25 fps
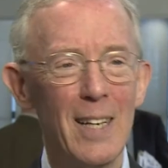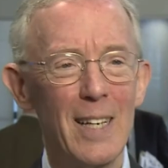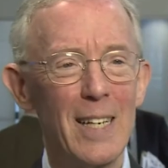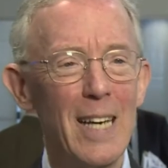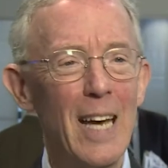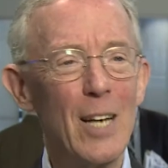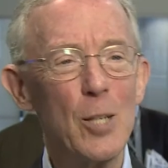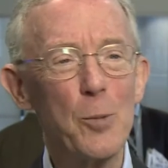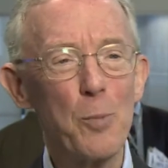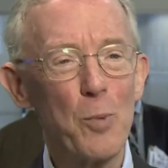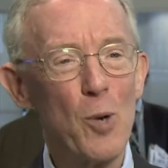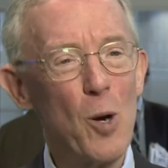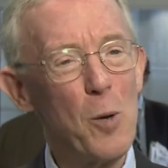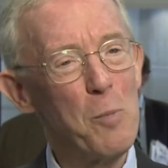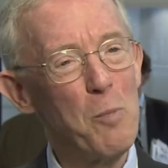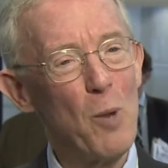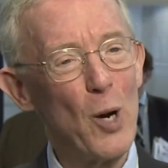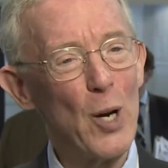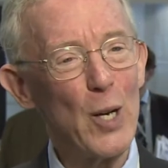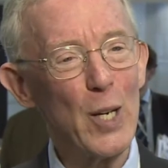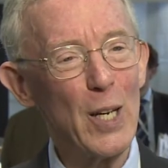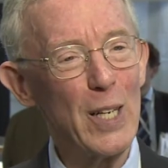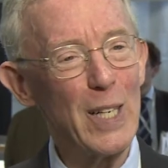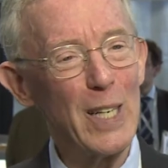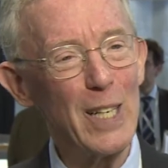Gazprom
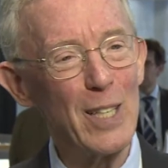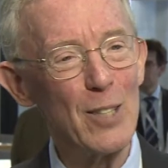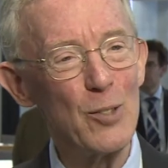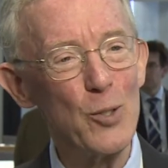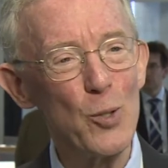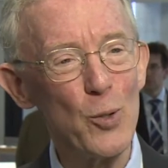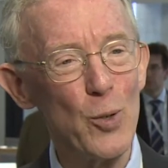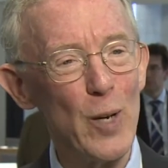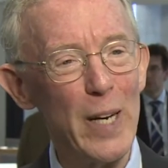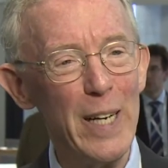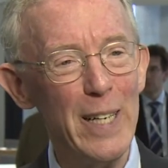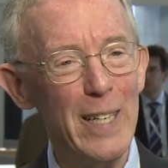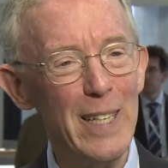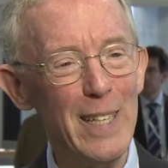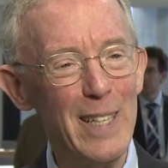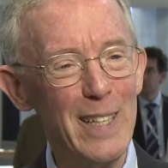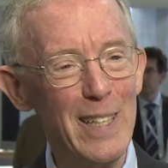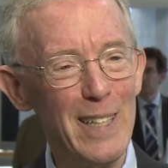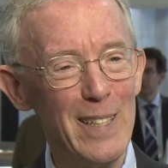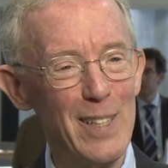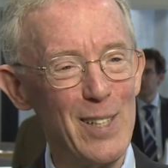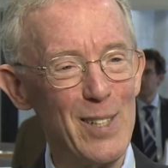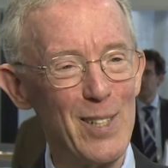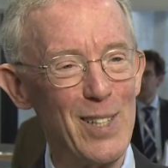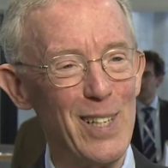Marketing and
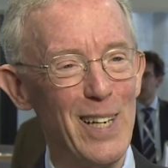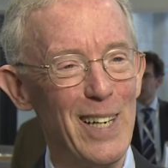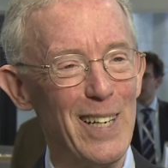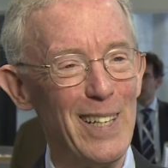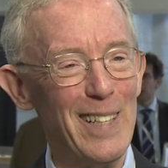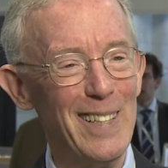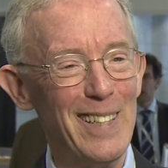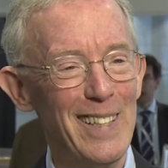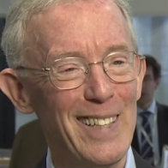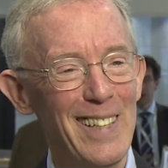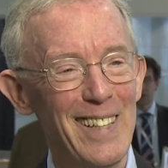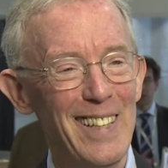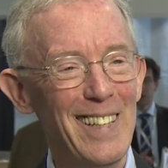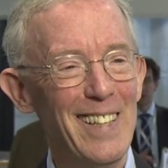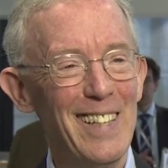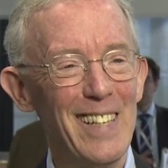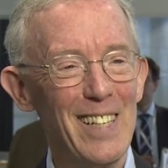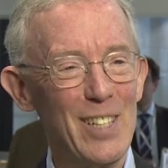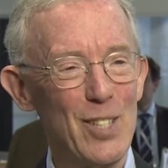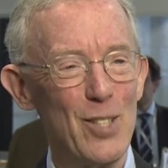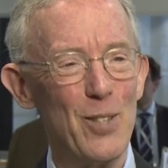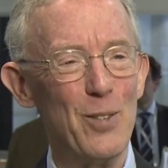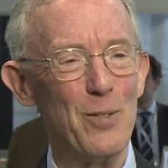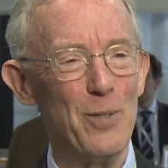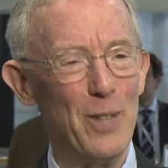Trading is a
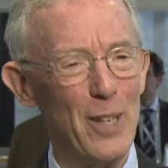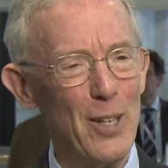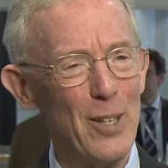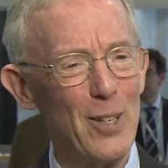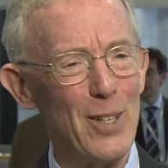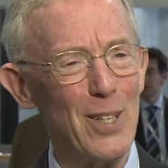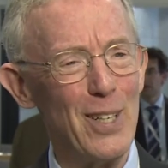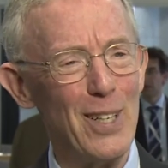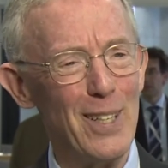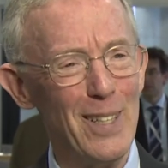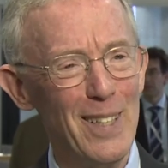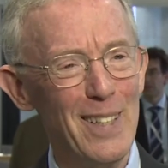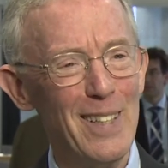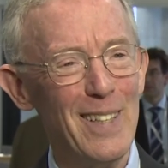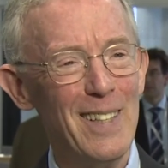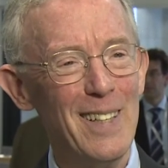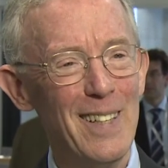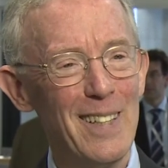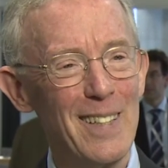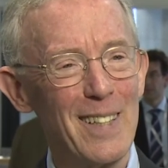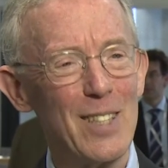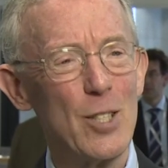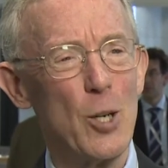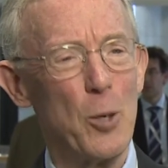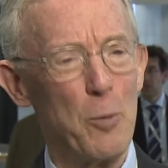very
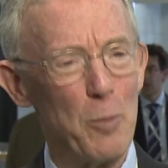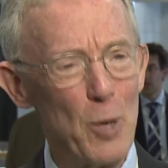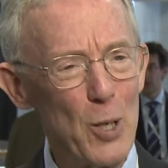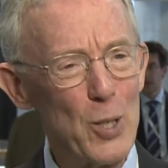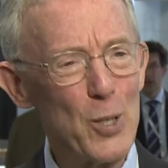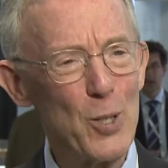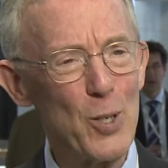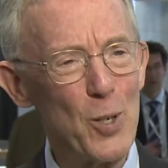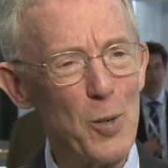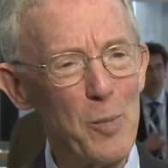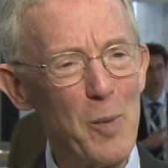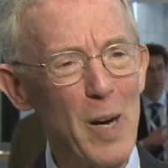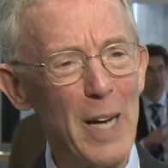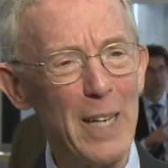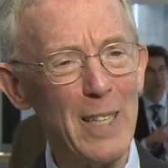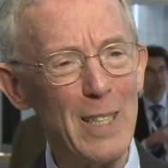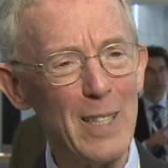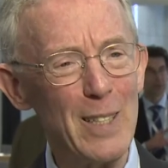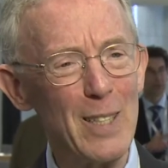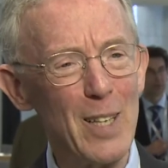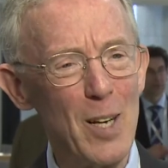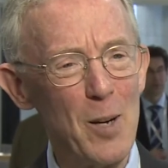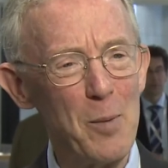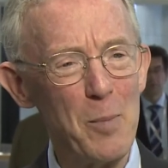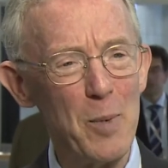
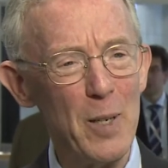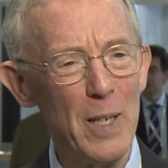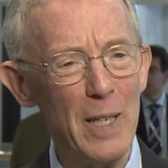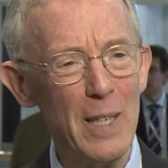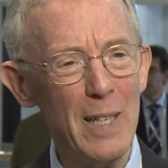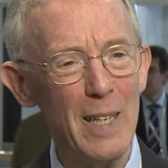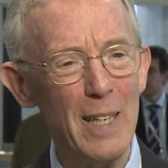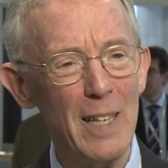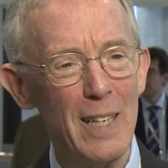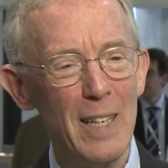commercial-minded company.